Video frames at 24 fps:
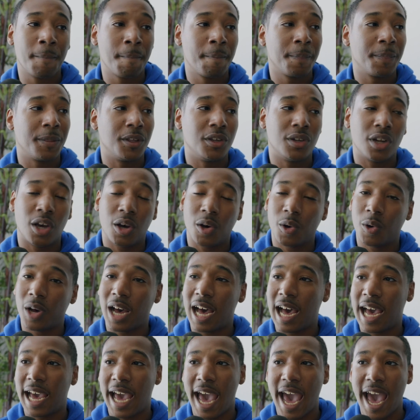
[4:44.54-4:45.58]

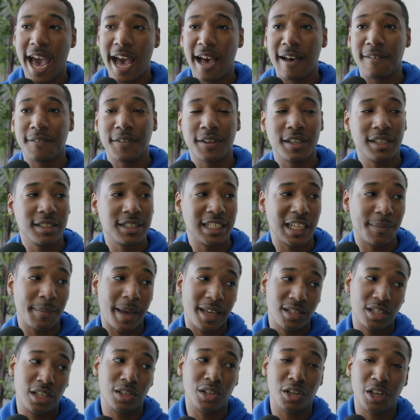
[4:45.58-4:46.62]
I have Sigma
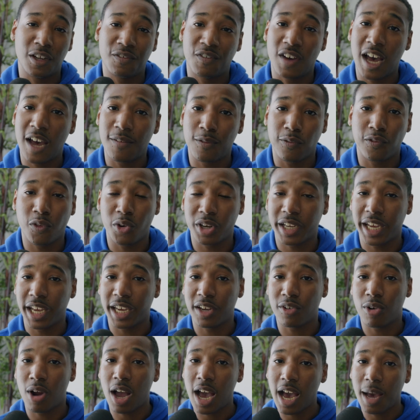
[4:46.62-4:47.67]
1835 for 4K
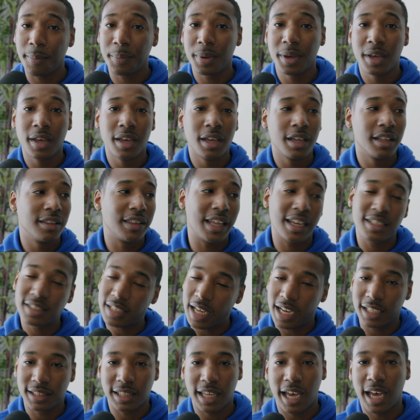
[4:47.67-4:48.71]
crop. Things
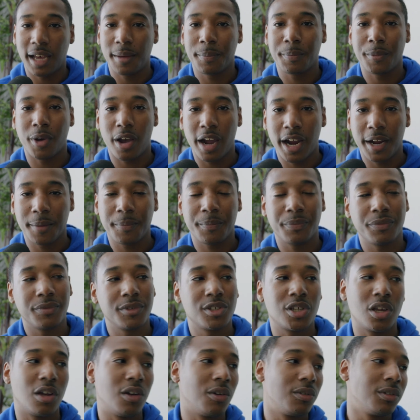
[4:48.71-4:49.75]
like that. All right.
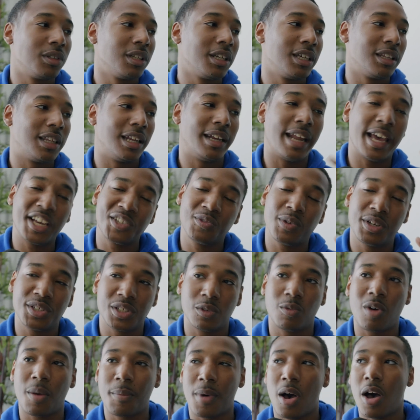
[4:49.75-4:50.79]
So the next reason
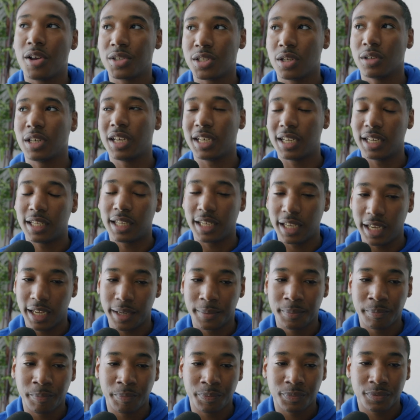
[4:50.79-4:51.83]
why I'm also going to
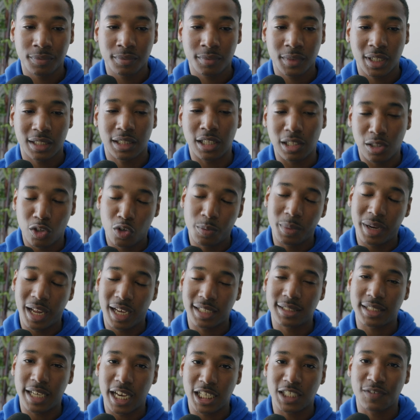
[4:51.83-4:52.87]
get the
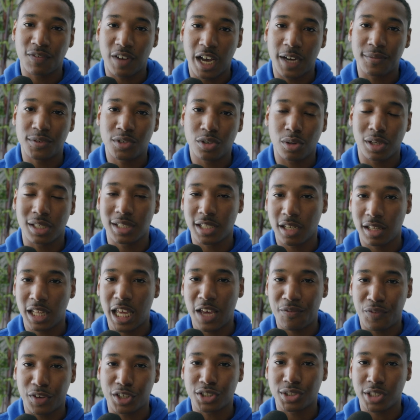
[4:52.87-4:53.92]
Lumix S5 II and sell the
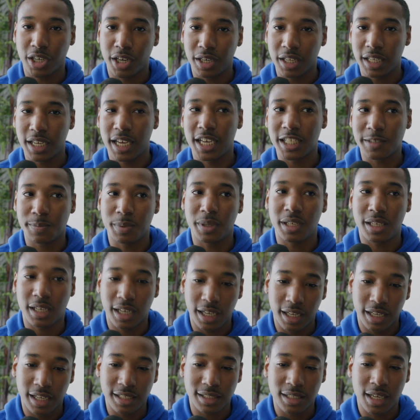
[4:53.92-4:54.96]
FX30 is
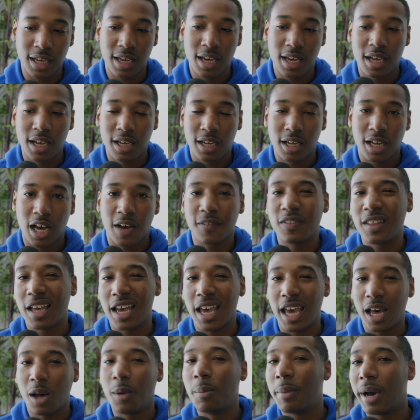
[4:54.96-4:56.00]
because of the
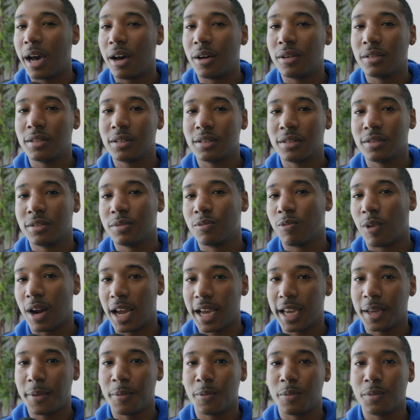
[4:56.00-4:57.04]
L mount,
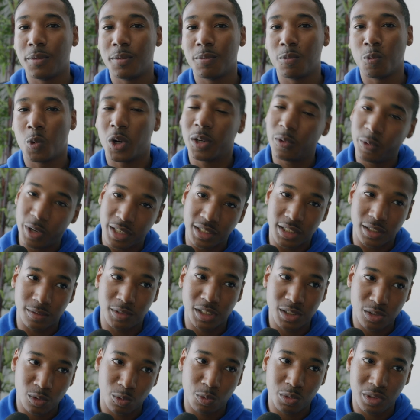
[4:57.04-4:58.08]
right? One reason.
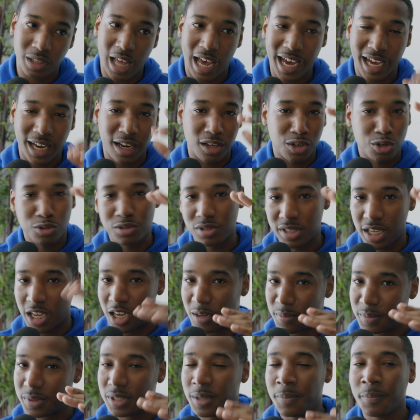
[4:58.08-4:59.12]
I got to do
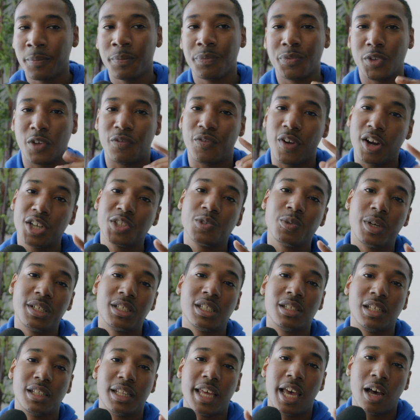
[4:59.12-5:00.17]
subs. The first
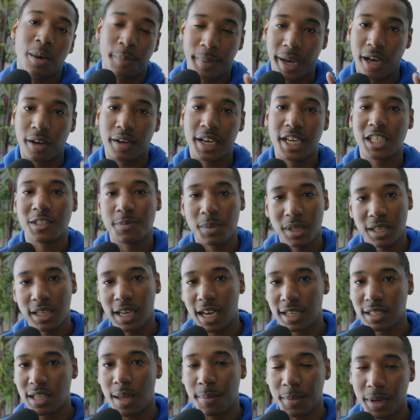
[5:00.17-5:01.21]
reason in the L mount is
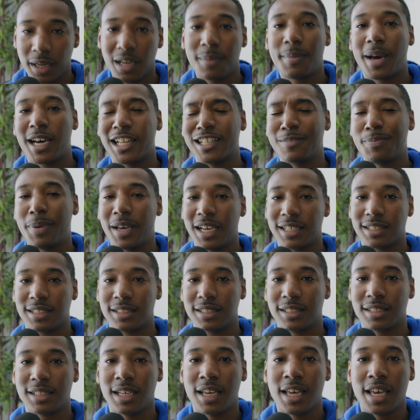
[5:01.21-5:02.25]
because I'm going to buy the
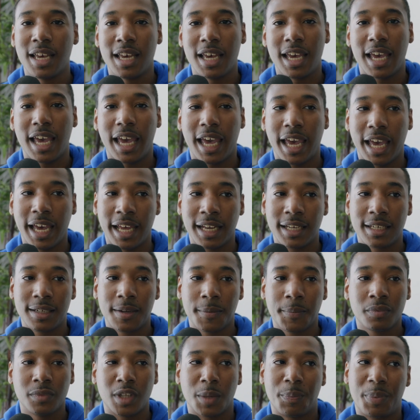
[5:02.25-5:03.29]
Pixis, And
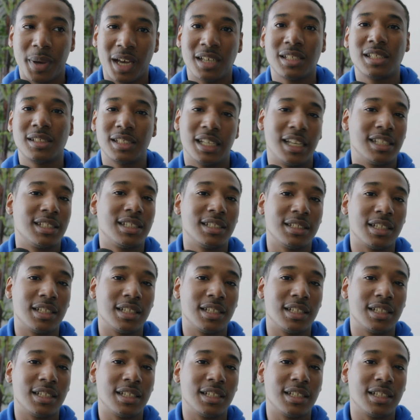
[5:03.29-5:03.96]
the Pixels is,